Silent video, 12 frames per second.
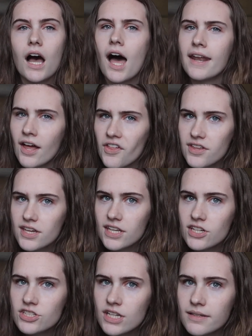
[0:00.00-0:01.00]
unhealthy
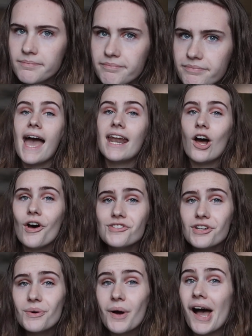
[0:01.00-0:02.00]
addiction, and it
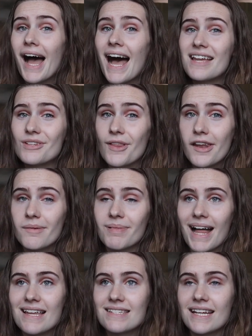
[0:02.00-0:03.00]
also has a lot of
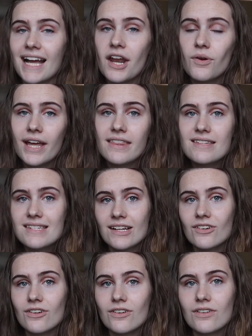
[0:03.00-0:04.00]
plastic. I don't get the
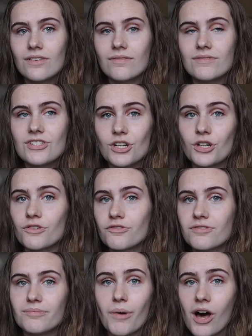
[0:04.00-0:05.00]
single serve
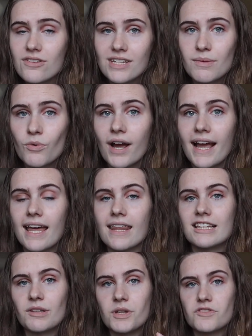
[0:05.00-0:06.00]
bottles anymore. I get
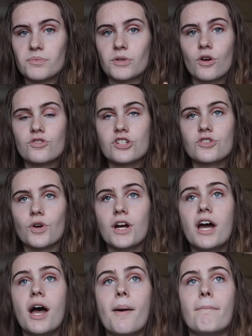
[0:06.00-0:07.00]
like the ones from the grocery store,
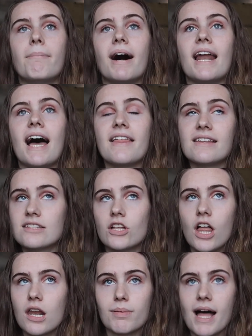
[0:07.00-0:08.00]
but that's a
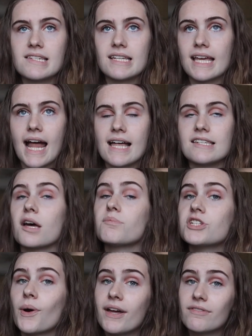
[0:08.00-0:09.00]
lot of plastic. It adds up.
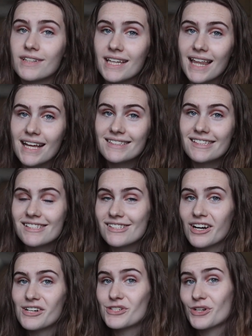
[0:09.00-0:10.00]
So I'd really like to
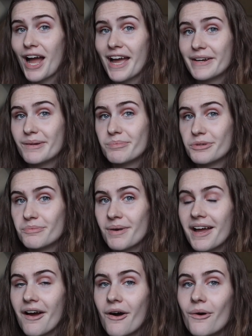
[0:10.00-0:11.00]
start trying to brew
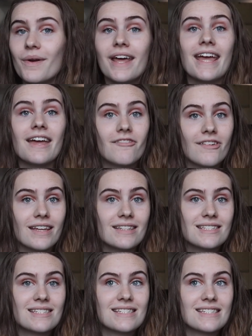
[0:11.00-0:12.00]
my own if
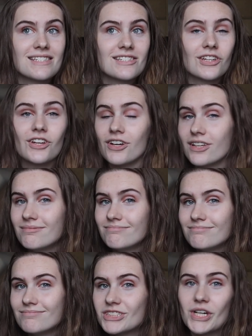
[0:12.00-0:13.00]
it's good.
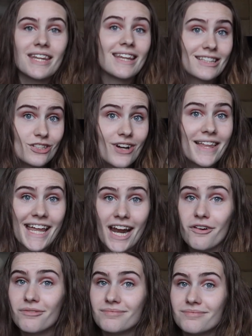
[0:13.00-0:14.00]
So I'd like to try that
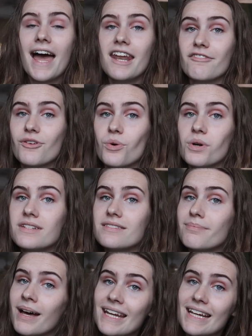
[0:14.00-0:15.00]
out. And of course,
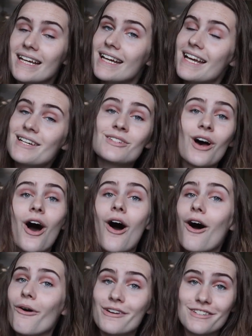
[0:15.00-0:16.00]
money is
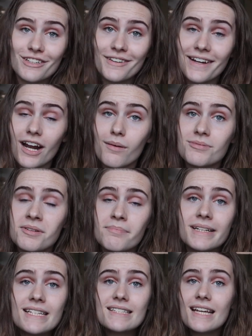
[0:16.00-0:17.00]
always a great option,
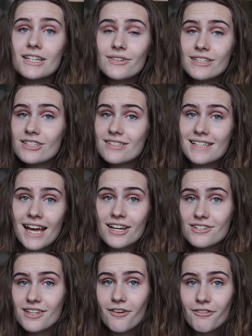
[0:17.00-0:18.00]
because then you can just get
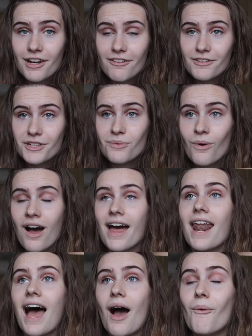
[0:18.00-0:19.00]
yourself whatever you
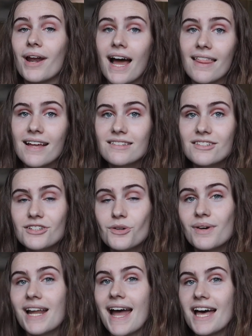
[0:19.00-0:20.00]
want. What I like to do
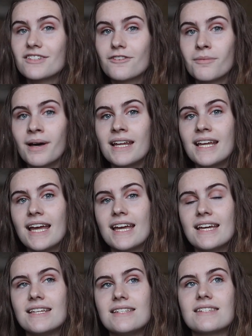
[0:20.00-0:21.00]
when I ask for money
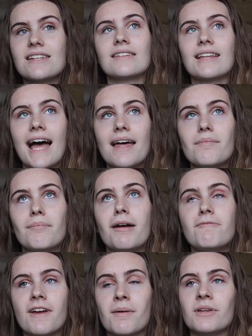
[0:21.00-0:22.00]
is let
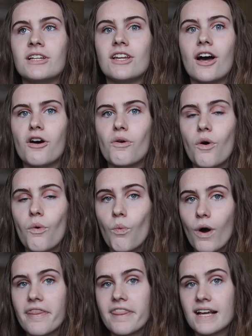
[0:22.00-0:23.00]
my family know
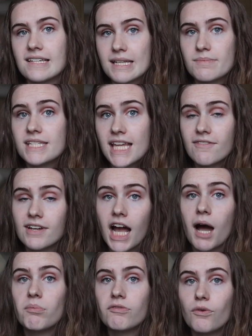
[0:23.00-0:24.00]
what things I'm saving
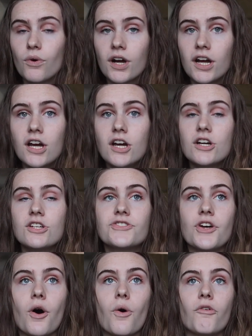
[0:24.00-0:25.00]
up for.
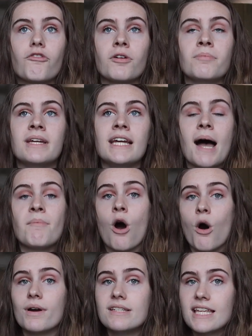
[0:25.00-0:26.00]
So for me, I'm
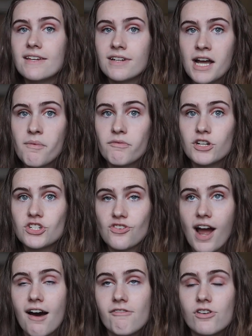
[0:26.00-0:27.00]
always saving up for
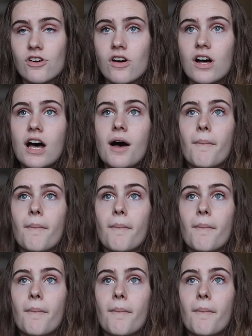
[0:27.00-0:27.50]
travel,